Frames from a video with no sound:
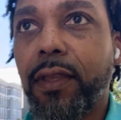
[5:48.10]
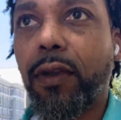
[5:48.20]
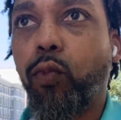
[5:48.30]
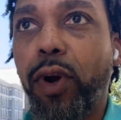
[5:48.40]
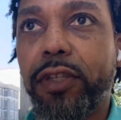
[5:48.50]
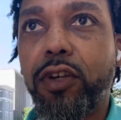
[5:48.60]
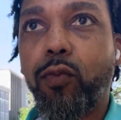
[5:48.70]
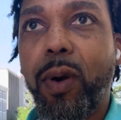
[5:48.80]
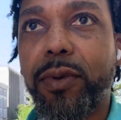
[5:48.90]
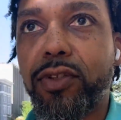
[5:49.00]
once your
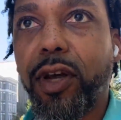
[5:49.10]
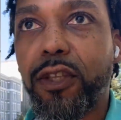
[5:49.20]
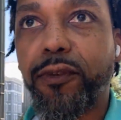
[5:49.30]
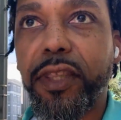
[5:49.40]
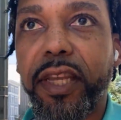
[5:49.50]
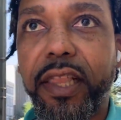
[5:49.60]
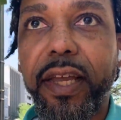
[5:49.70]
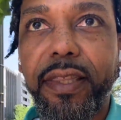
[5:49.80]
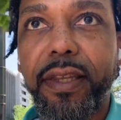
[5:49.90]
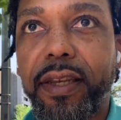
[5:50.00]
woman starts feeling
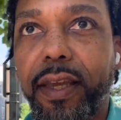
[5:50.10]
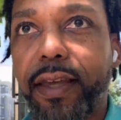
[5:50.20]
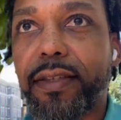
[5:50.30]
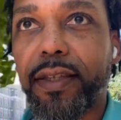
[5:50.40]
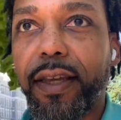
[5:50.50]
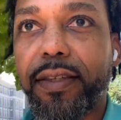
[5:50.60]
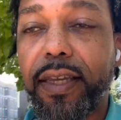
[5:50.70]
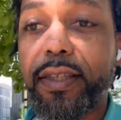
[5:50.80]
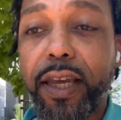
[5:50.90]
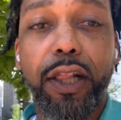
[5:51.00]
neglected, it's
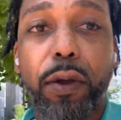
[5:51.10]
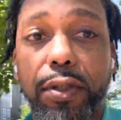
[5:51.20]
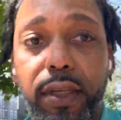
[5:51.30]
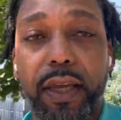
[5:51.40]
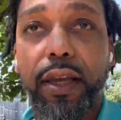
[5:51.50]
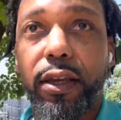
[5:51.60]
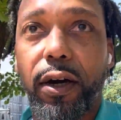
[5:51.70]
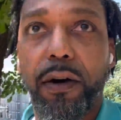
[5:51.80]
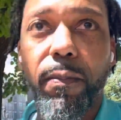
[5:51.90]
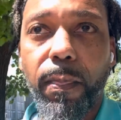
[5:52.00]
getting close to the end,
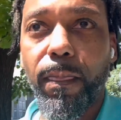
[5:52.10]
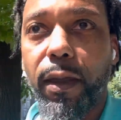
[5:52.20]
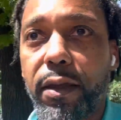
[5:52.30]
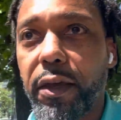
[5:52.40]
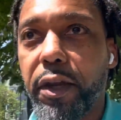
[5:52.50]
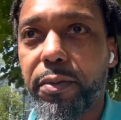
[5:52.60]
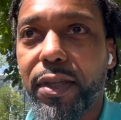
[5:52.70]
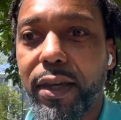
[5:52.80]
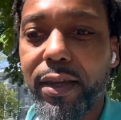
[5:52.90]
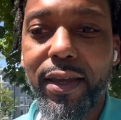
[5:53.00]
y'all. You know what I'm
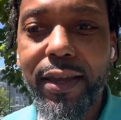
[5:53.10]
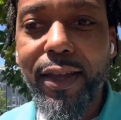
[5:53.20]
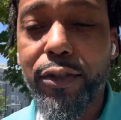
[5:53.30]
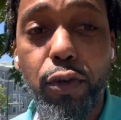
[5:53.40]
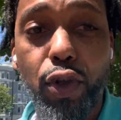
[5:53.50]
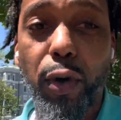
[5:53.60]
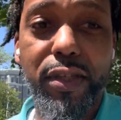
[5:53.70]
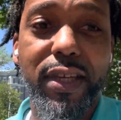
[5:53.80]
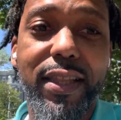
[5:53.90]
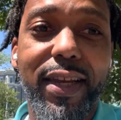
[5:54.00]
saying? Too Short
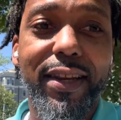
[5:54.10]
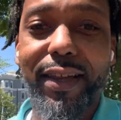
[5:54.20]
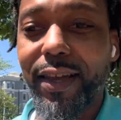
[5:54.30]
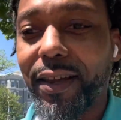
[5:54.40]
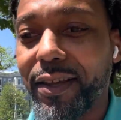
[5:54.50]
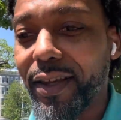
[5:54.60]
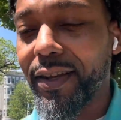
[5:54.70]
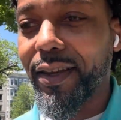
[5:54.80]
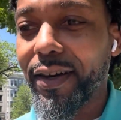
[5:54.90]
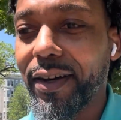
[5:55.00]
said that
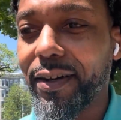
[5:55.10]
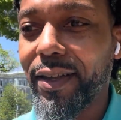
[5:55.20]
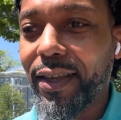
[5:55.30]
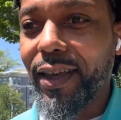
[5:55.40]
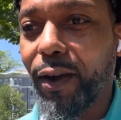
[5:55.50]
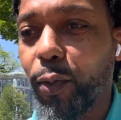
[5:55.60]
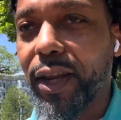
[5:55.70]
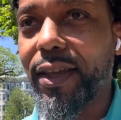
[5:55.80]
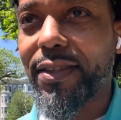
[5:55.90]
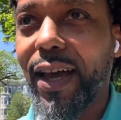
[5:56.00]
in one of
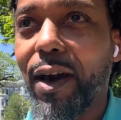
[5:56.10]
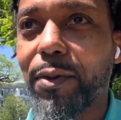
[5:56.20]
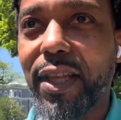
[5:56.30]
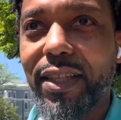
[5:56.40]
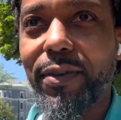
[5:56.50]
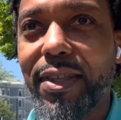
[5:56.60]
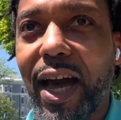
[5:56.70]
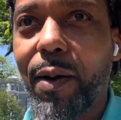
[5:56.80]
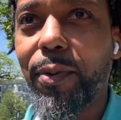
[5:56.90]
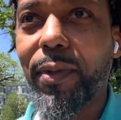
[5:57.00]
his albums. I think it was
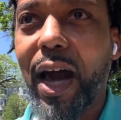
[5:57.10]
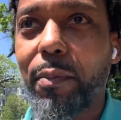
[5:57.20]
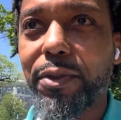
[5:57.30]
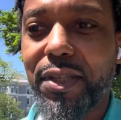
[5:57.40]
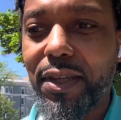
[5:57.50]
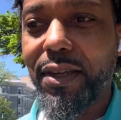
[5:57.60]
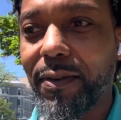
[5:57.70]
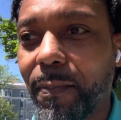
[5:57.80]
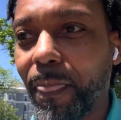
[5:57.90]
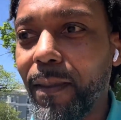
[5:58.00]
album 10.
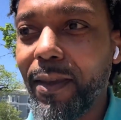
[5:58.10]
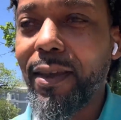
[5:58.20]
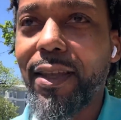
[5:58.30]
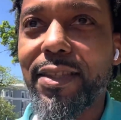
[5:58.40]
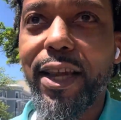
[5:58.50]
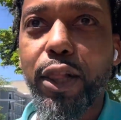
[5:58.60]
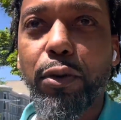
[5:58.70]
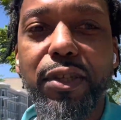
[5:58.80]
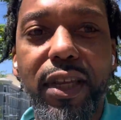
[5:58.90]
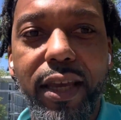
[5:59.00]
It's getting
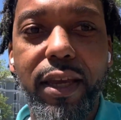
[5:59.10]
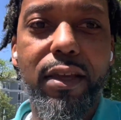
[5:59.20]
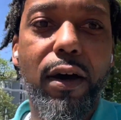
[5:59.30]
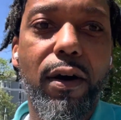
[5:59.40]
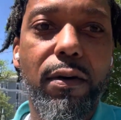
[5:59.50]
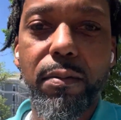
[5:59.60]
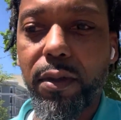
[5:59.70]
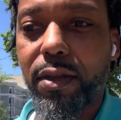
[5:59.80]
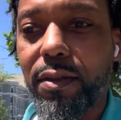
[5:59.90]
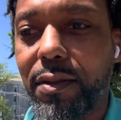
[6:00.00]
close to the end, y'all.
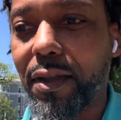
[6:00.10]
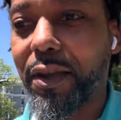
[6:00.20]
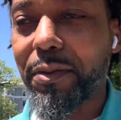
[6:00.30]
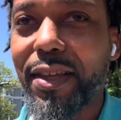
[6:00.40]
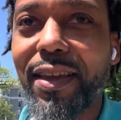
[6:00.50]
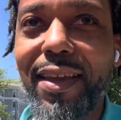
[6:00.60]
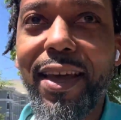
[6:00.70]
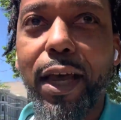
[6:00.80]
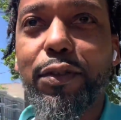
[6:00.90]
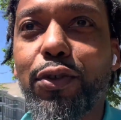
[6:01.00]
You know,
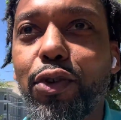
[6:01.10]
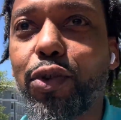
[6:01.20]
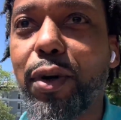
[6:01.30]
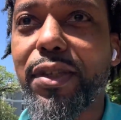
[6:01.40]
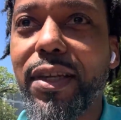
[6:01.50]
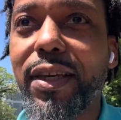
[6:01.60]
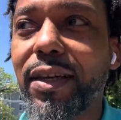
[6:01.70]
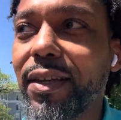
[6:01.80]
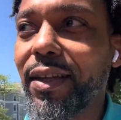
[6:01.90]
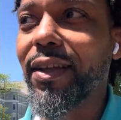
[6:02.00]
that's Too Short said.
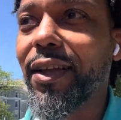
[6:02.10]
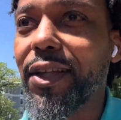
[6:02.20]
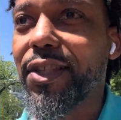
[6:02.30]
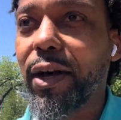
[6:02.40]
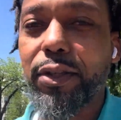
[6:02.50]
Shout